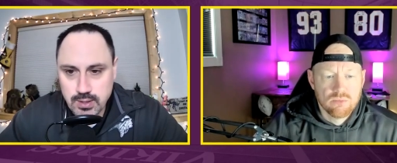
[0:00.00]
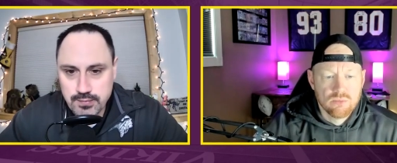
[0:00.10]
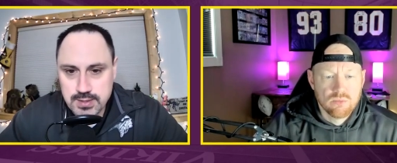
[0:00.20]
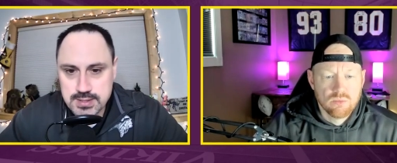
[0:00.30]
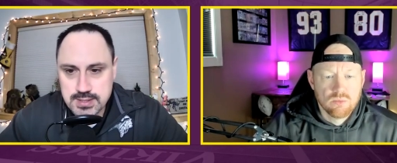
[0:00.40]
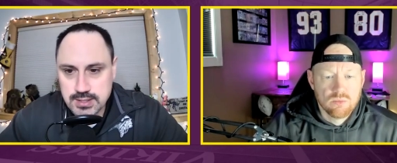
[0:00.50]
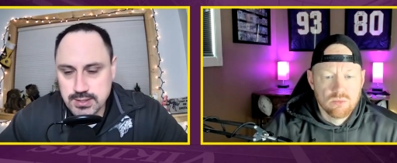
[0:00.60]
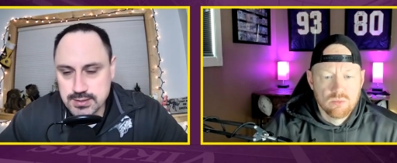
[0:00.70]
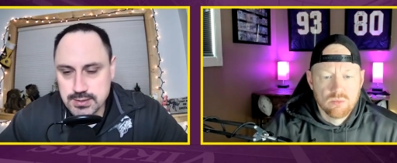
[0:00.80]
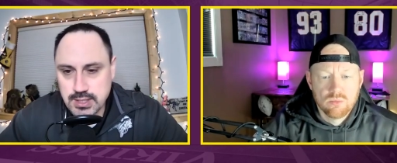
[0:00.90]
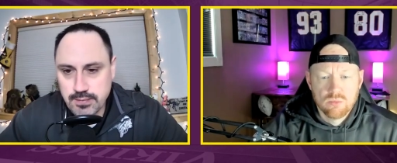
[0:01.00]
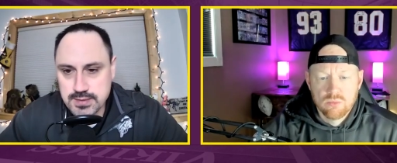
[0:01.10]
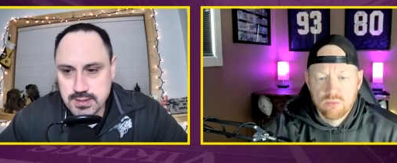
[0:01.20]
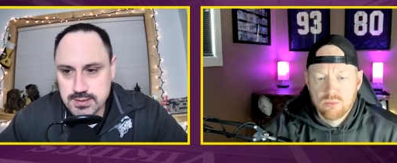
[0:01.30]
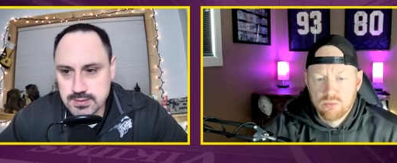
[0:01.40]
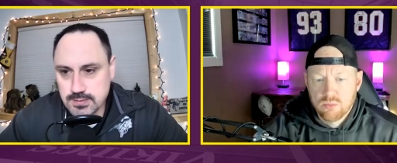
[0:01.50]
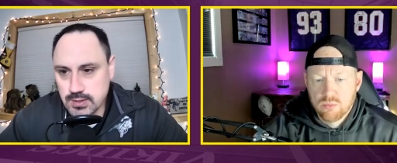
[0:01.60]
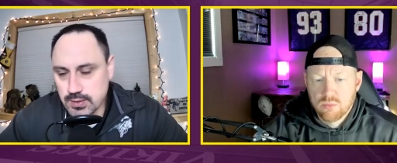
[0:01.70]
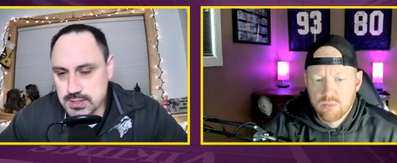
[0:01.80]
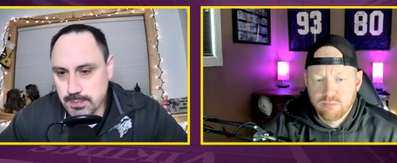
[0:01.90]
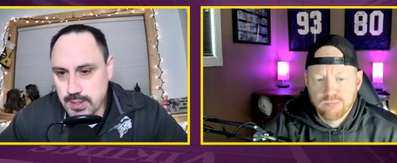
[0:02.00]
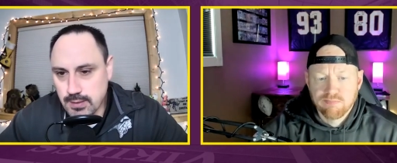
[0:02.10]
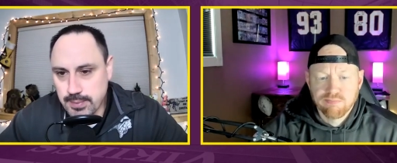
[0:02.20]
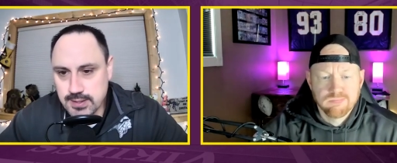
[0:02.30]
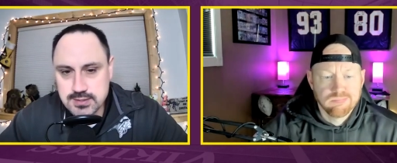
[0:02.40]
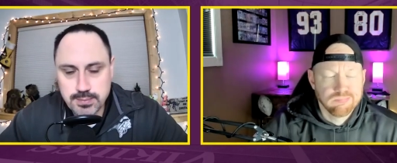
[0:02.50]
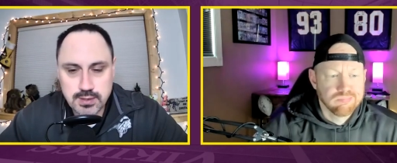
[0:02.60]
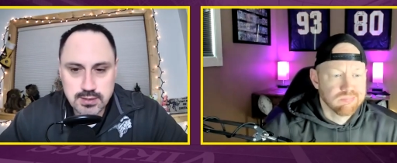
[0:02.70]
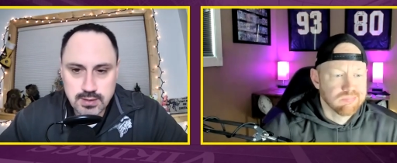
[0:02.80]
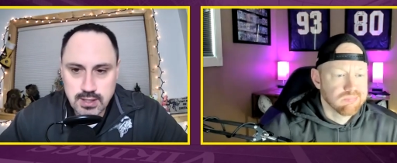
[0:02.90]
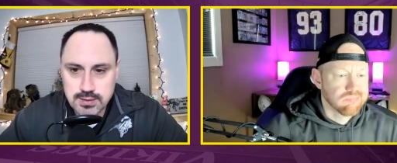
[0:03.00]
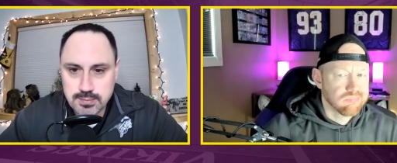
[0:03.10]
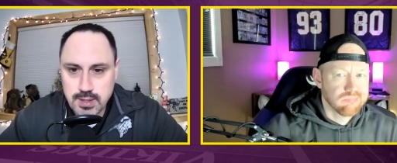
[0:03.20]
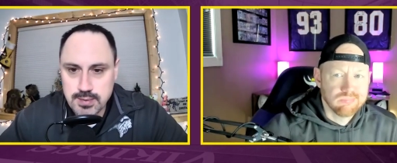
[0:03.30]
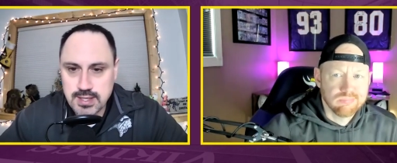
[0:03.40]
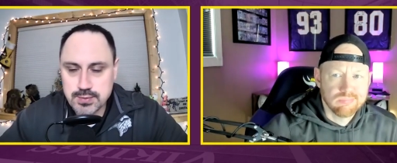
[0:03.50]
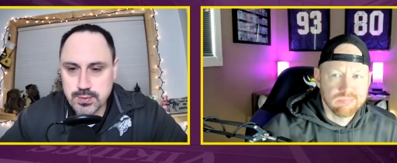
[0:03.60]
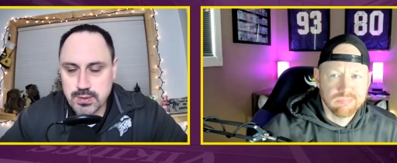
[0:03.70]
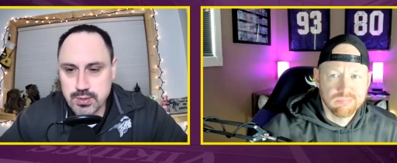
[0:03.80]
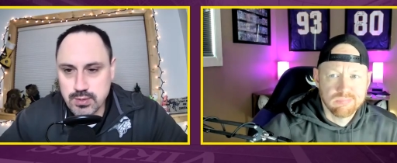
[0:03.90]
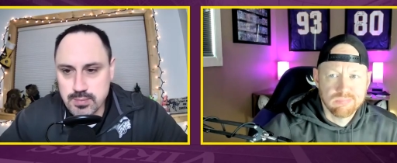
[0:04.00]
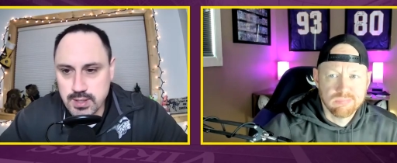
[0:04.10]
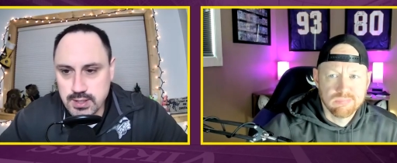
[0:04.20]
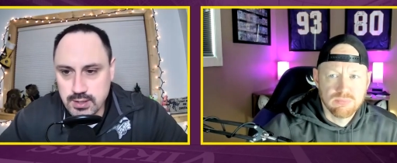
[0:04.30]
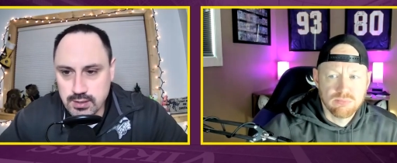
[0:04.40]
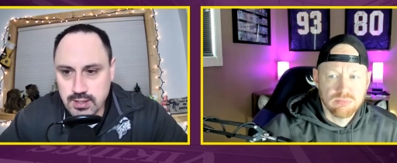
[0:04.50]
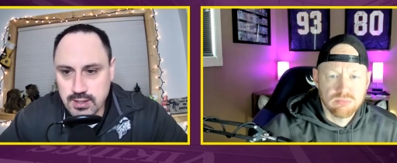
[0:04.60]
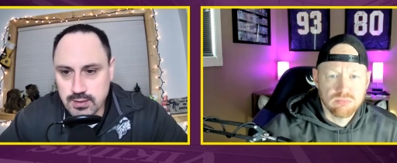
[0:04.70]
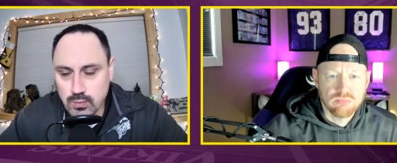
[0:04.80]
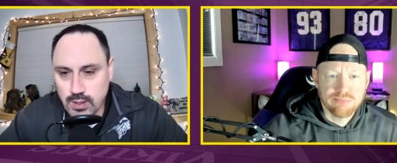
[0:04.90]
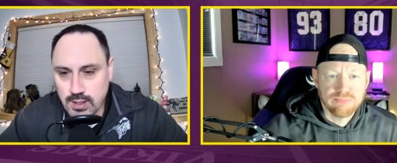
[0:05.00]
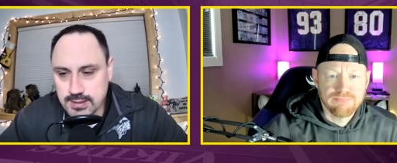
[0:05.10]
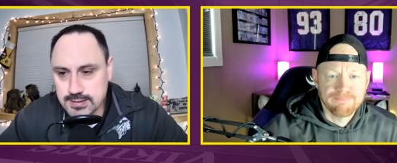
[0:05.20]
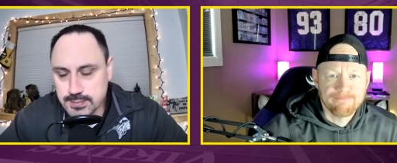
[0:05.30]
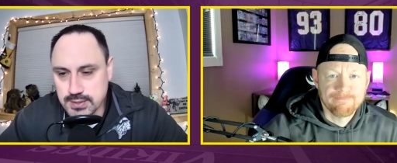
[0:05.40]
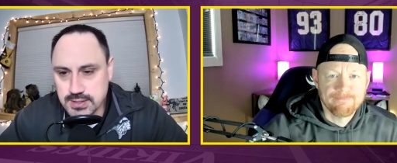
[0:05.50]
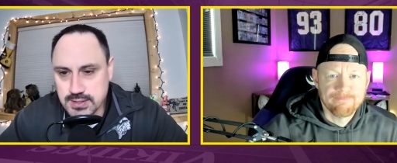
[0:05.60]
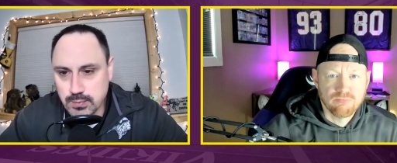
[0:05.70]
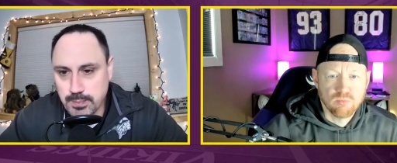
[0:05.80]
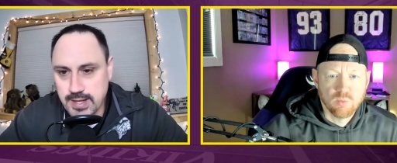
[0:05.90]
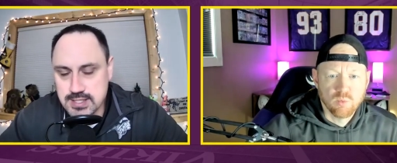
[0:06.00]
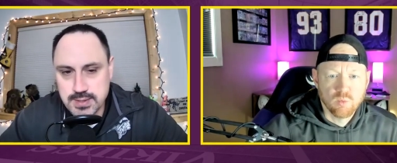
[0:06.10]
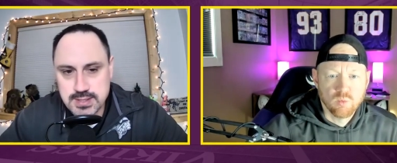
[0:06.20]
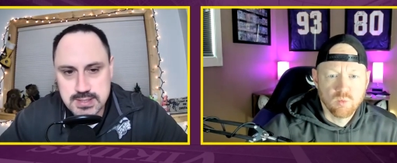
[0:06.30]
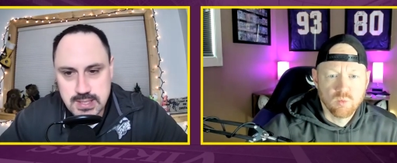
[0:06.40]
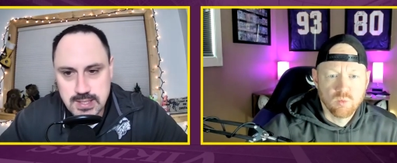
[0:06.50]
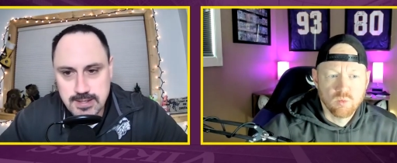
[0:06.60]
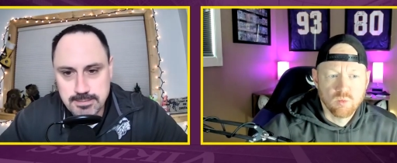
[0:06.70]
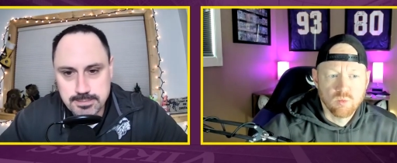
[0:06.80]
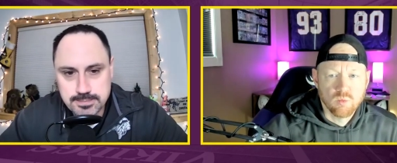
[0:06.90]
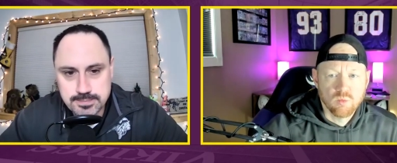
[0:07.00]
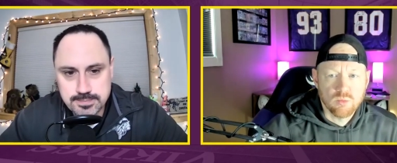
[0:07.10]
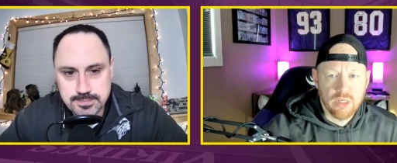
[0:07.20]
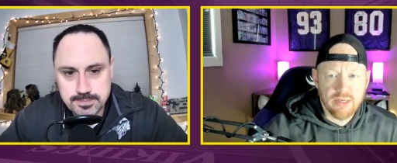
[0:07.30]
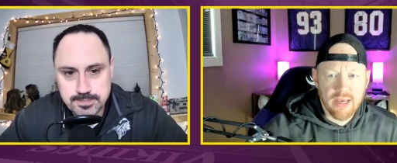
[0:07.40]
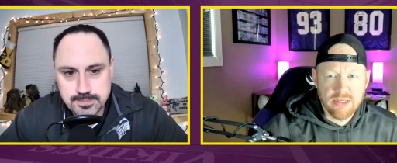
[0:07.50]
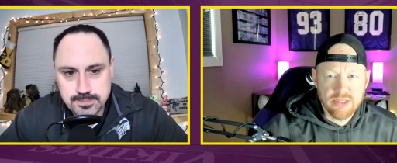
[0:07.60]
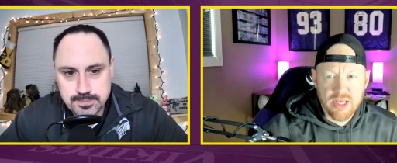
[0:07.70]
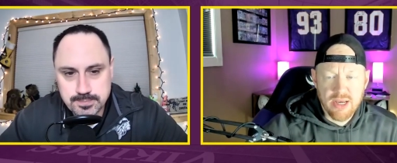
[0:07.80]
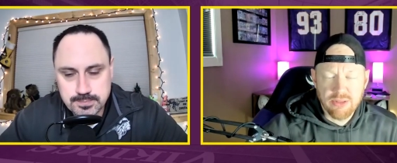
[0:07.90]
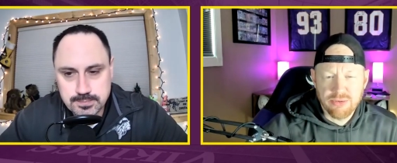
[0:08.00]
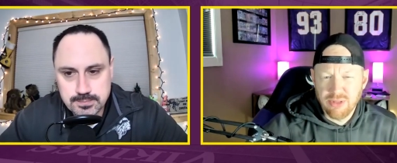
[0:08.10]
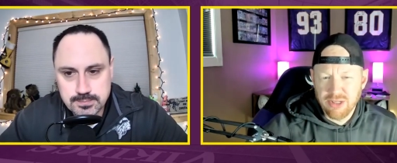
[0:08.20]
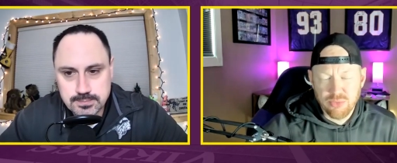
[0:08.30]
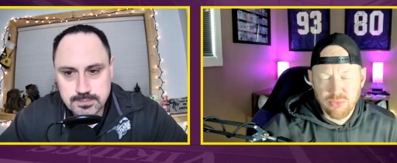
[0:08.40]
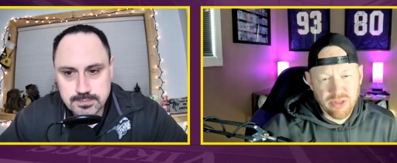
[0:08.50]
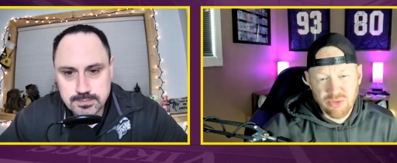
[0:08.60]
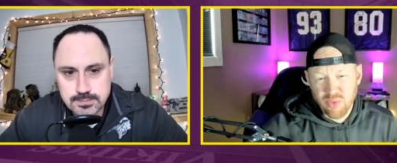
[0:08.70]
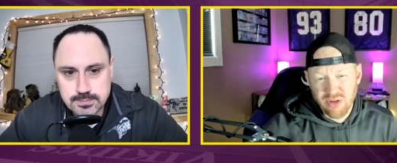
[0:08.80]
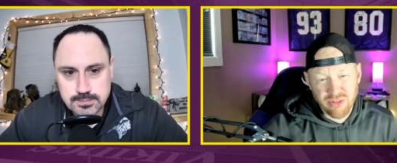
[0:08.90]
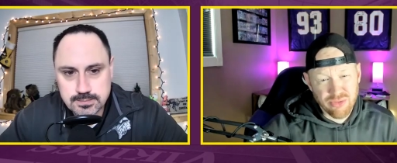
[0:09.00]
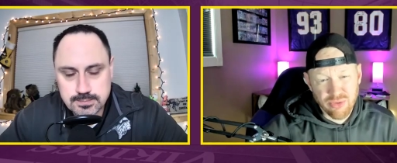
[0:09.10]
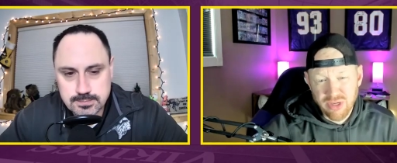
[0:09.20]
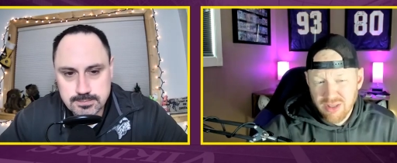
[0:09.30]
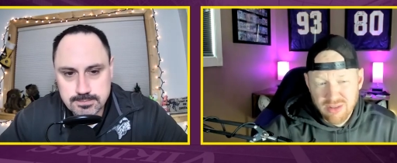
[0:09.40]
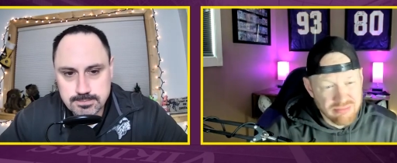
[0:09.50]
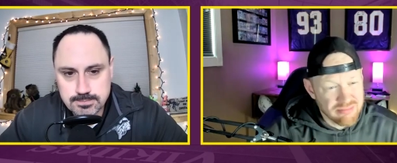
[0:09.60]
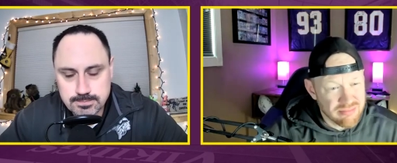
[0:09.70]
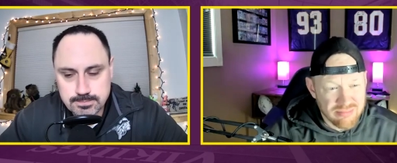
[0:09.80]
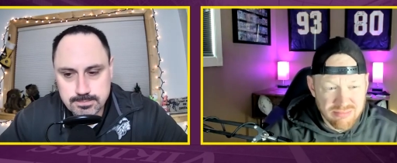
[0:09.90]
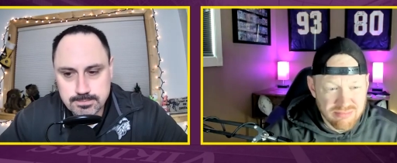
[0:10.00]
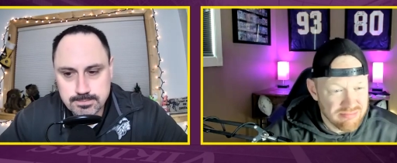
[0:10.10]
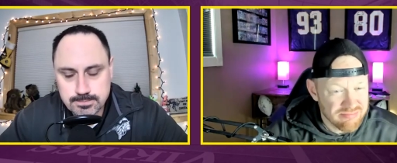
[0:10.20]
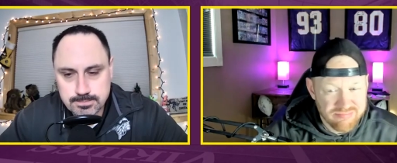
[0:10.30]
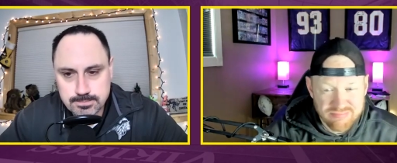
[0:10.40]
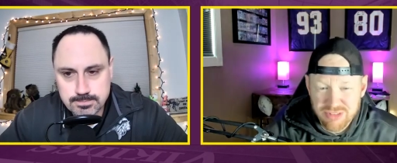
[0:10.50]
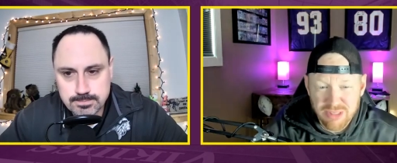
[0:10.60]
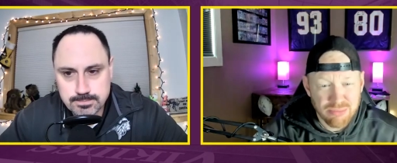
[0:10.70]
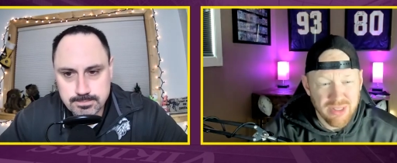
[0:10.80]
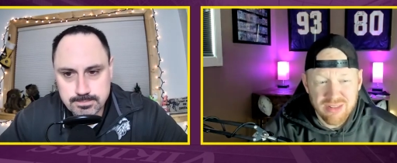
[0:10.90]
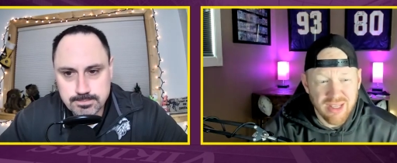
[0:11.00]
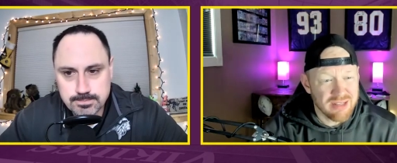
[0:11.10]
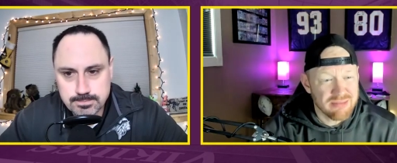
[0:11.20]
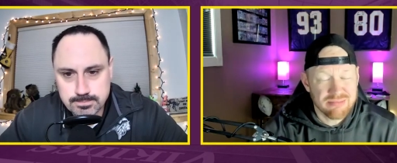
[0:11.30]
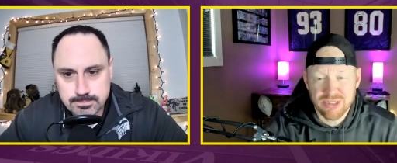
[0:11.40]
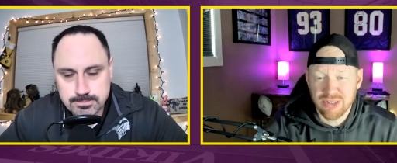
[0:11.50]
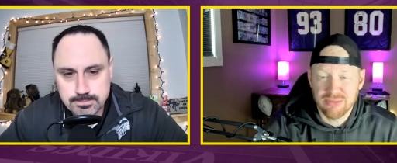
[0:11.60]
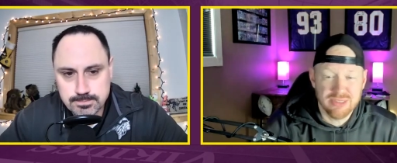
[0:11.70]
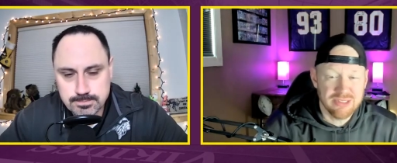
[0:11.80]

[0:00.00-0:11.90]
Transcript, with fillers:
Speaker 1: And if you decide Justin Jefferson, you know, is a better piece to build around, then maybe that's where you throw your money and you let Hunter walk. As much as it
Speaker 2: pains me to say that. Yeah, he signed through like 2023, something like that. So